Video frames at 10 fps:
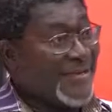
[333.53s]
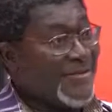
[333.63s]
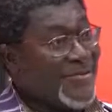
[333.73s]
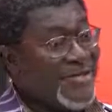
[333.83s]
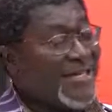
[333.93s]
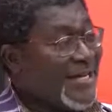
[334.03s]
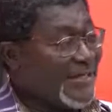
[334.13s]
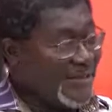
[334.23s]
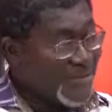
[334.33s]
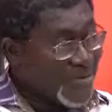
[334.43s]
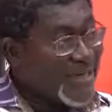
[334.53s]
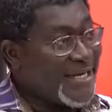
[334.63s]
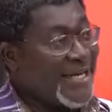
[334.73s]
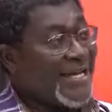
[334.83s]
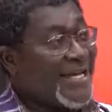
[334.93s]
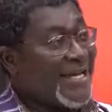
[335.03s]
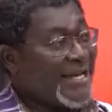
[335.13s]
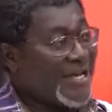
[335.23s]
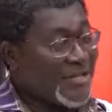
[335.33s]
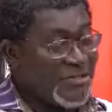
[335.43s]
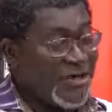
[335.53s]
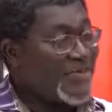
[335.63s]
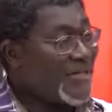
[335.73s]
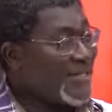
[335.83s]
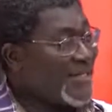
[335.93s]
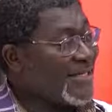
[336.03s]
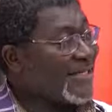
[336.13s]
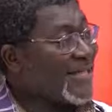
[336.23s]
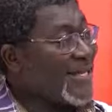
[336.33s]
what you guys are doing here, Joy Business,